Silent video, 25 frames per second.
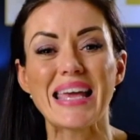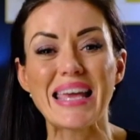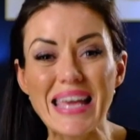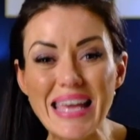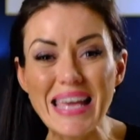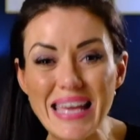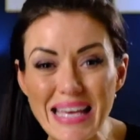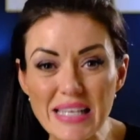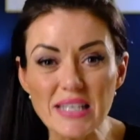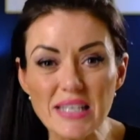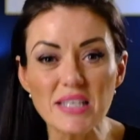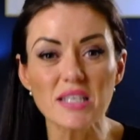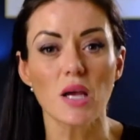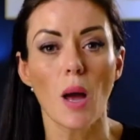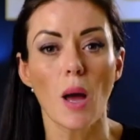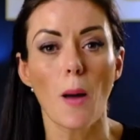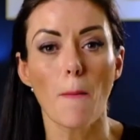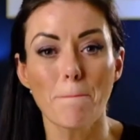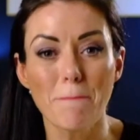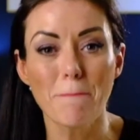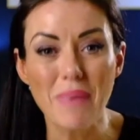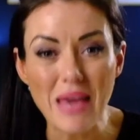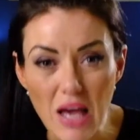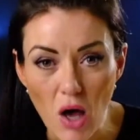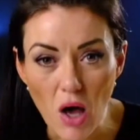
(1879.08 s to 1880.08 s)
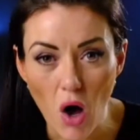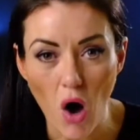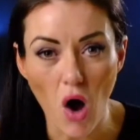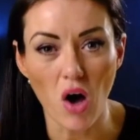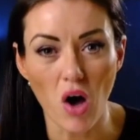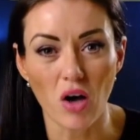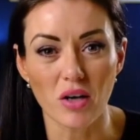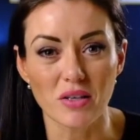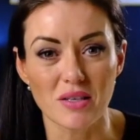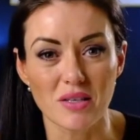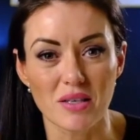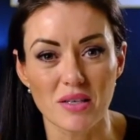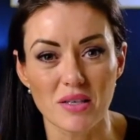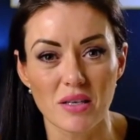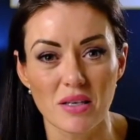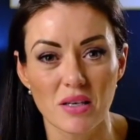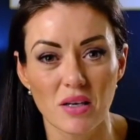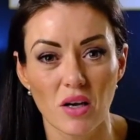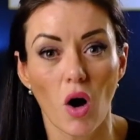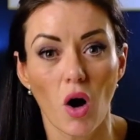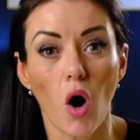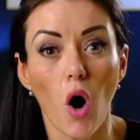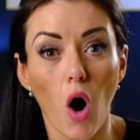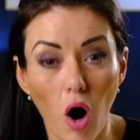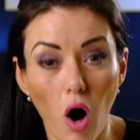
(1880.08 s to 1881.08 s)
is because
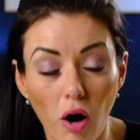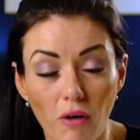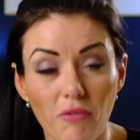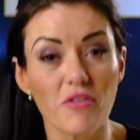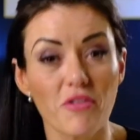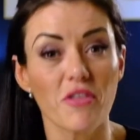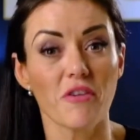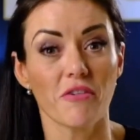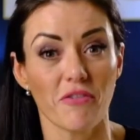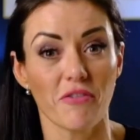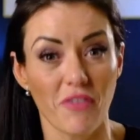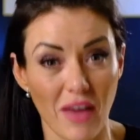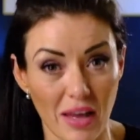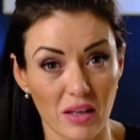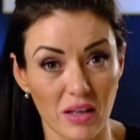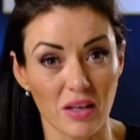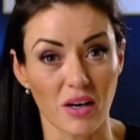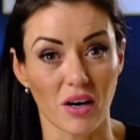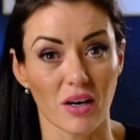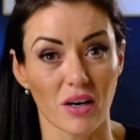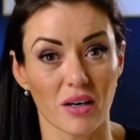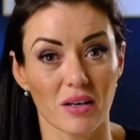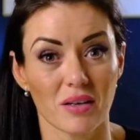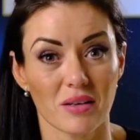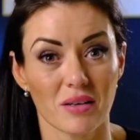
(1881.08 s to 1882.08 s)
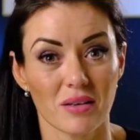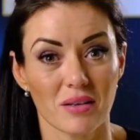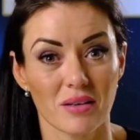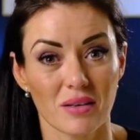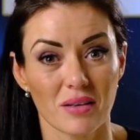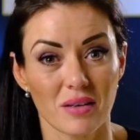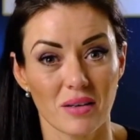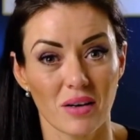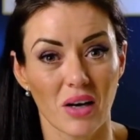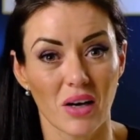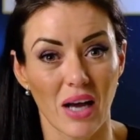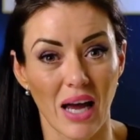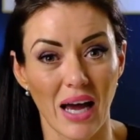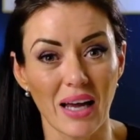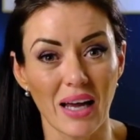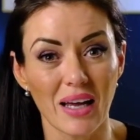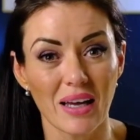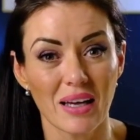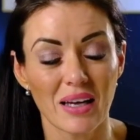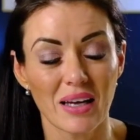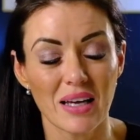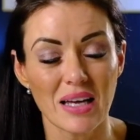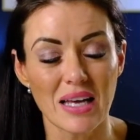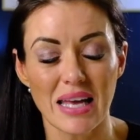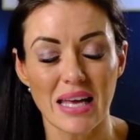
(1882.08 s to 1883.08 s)
of the failure, okay?
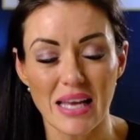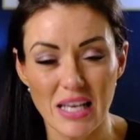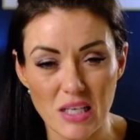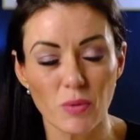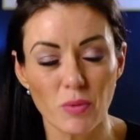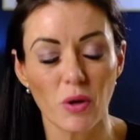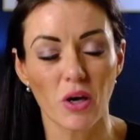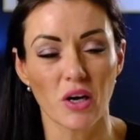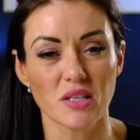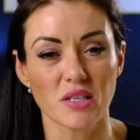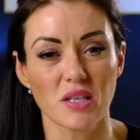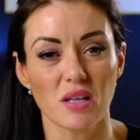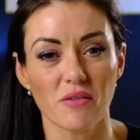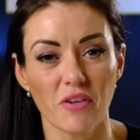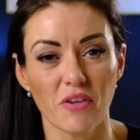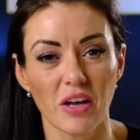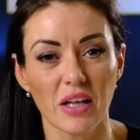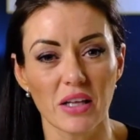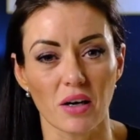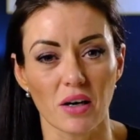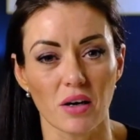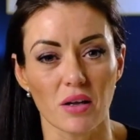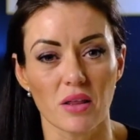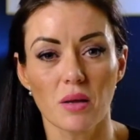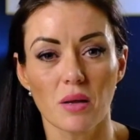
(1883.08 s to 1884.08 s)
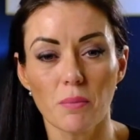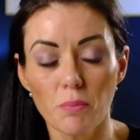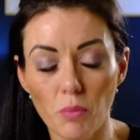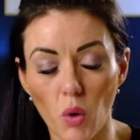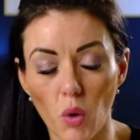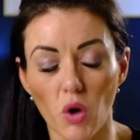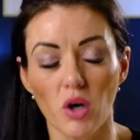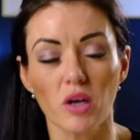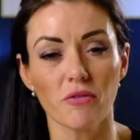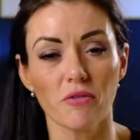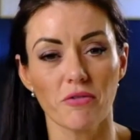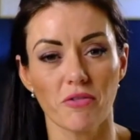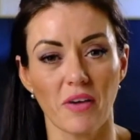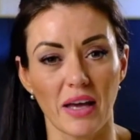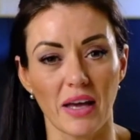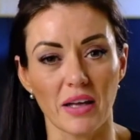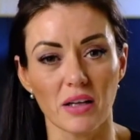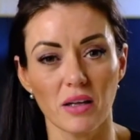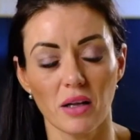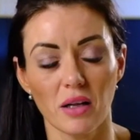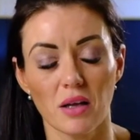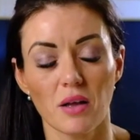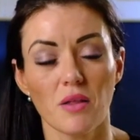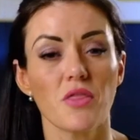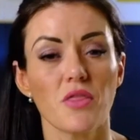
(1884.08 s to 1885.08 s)
Is because of the failure. The more you
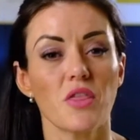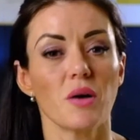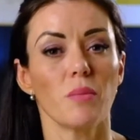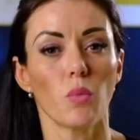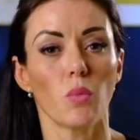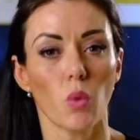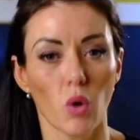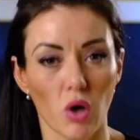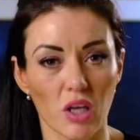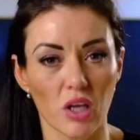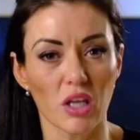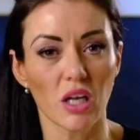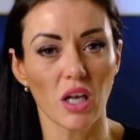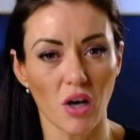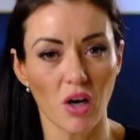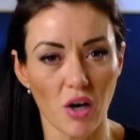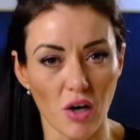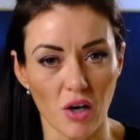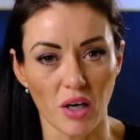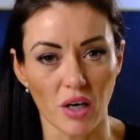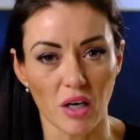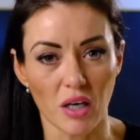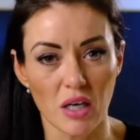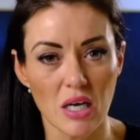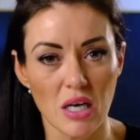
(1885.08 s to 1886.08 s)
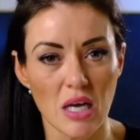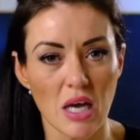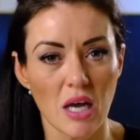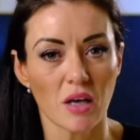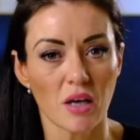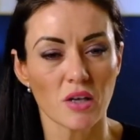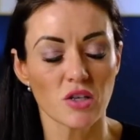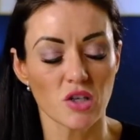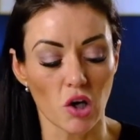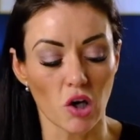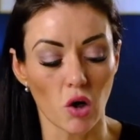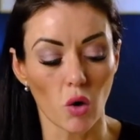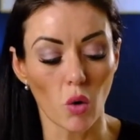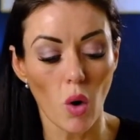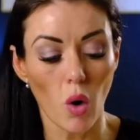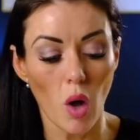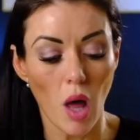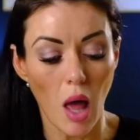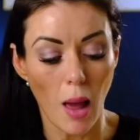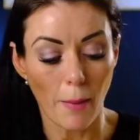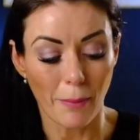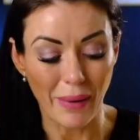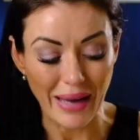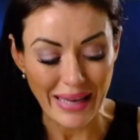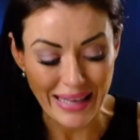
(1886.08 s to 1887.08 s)
fail, the more you learn. So
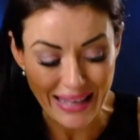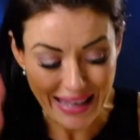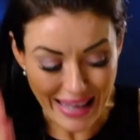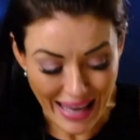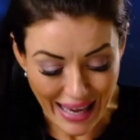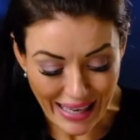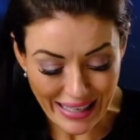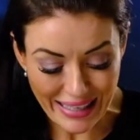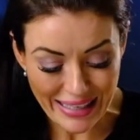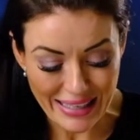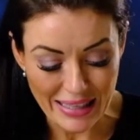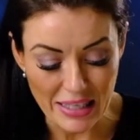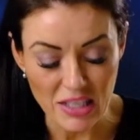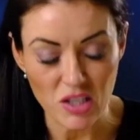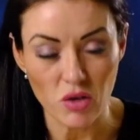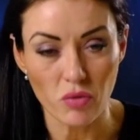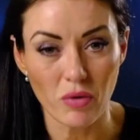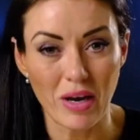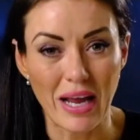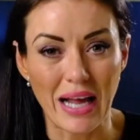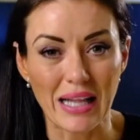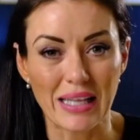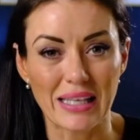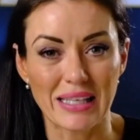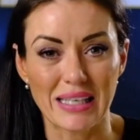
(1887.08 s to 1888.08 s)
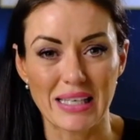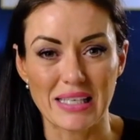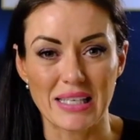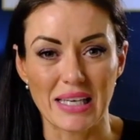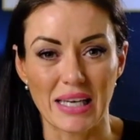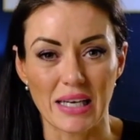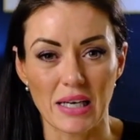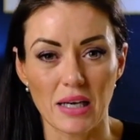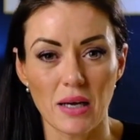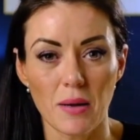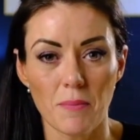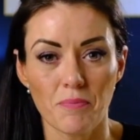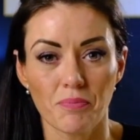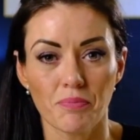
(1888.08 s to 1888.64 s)
by getting this reality data,